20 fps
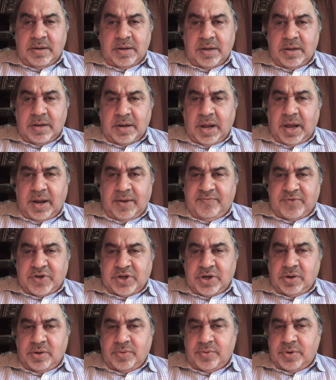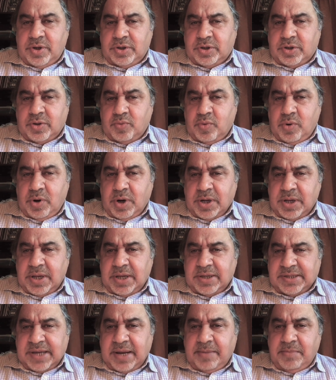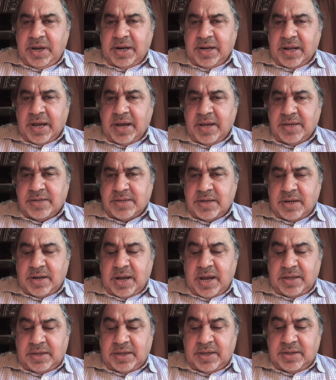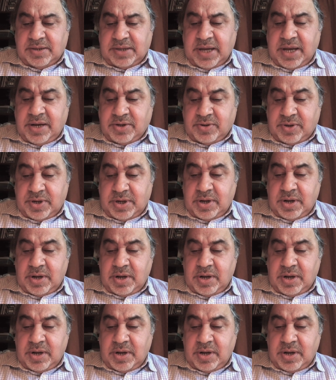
A lot of children used to work in the assembly lines in the 19th century.